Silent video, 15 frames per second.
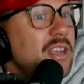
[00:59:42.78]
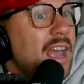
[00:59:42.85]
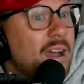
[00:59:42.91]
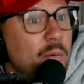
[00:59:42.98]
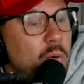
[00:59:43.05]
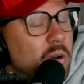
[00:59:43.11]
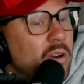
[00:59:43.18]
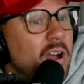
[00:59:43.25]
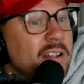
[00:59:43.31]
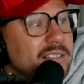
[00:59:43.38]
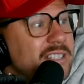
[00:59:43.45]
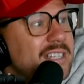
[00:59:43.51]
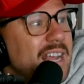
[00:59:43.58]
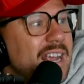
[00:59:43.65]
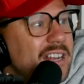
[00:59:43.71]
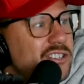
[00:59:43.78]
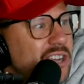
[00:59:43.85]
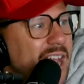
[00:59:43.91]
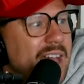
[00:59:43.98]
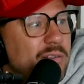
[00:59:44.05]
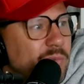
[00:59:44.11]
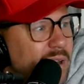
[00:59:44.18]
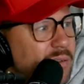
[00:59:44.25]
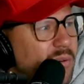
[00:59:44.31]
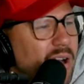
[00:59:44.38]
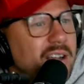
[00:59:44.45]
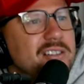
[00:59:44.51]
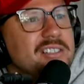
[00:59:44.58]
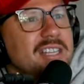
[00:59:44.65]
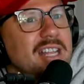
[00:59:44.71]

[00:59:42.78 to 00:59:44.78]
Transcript: yeah, we're on stage at Red Rocks,